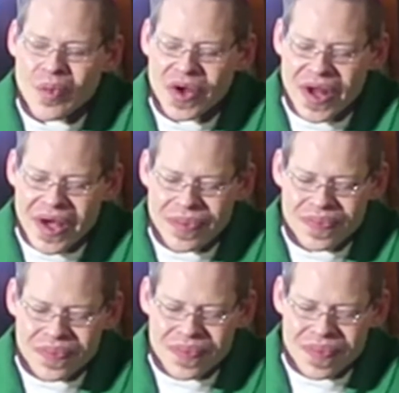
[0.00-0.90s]
One day,
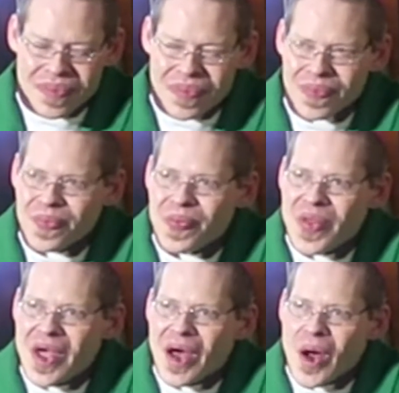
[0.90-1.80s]

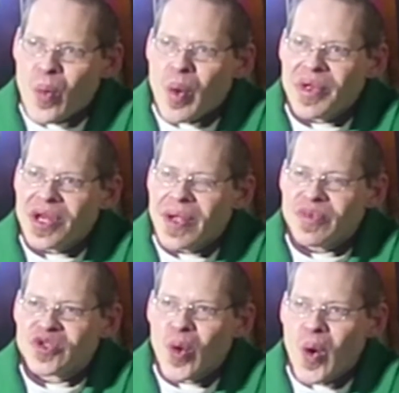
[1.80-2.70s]
a woman
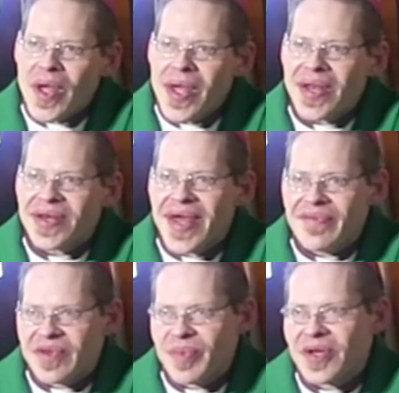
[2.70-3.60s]
named Joy
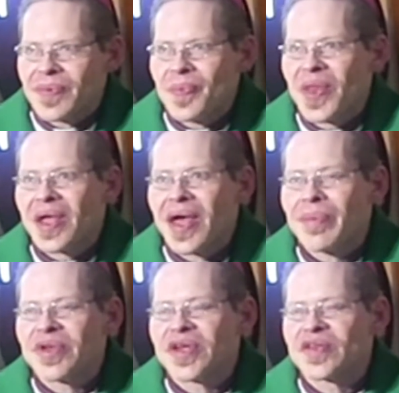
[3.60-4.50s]
Davidman
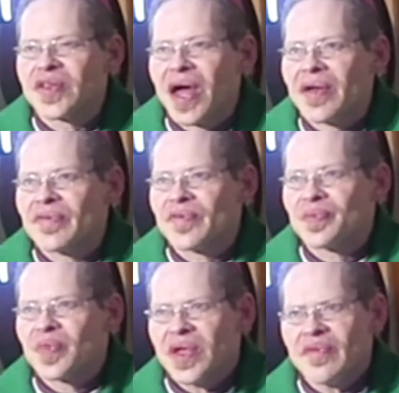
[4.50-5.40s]
came into his life.
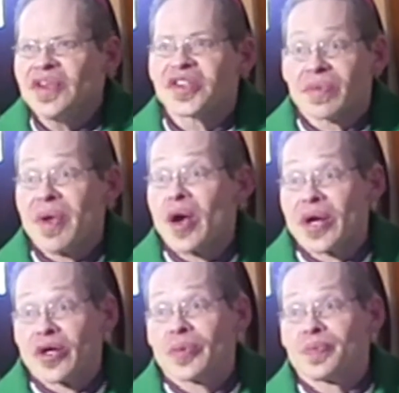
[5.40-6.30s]
He eventually
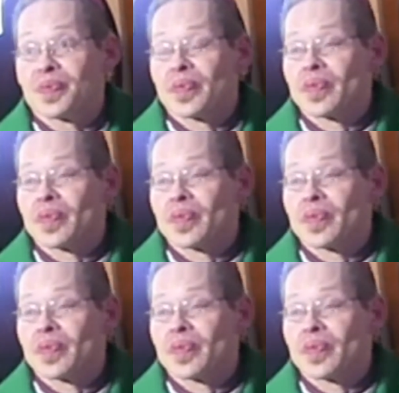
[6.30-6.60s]
married her.